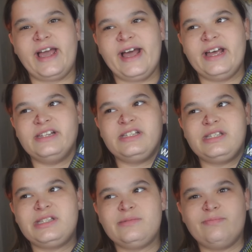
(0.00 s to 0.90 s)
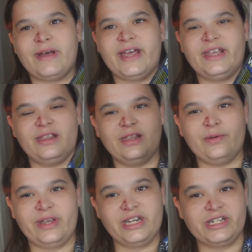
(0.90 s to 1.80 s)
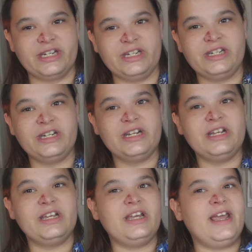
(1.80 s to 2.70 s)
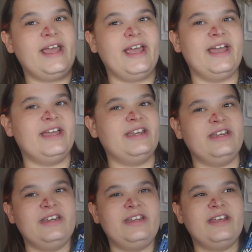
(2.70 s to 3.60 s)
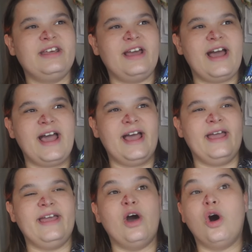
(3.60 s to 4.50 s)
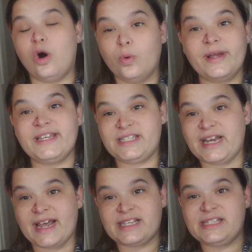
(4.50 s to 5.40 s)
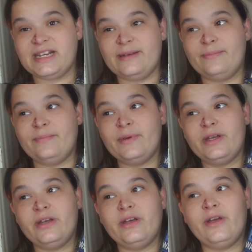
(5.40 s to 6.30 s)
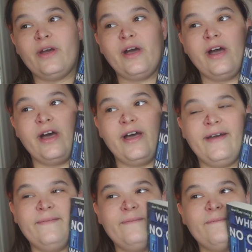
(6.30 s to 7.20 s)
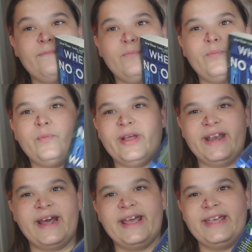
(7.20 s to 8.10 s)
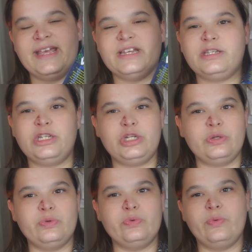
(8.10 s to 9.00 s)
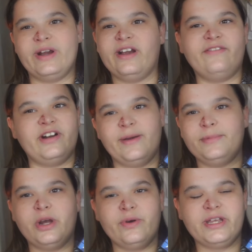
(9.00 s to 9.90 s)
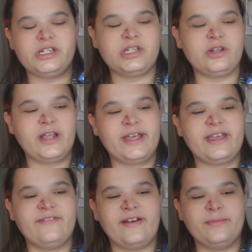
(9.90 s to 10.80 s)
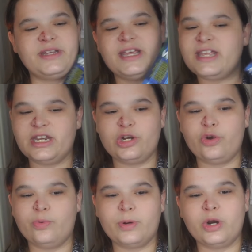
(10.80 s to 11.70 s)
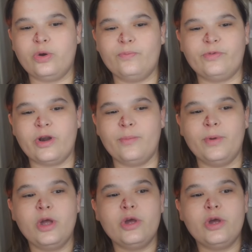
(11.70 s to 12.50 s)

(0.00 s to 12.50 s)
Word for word: has my location. And I always text him when I get to wherever I'm going. So like if I'm taking an Uber home from